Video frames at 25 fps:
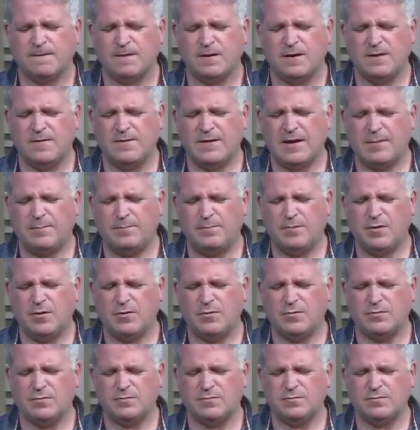in that
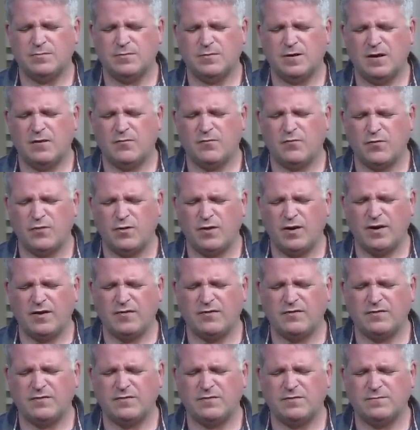boat and for
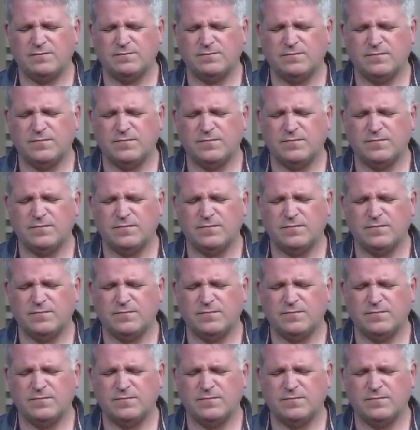us.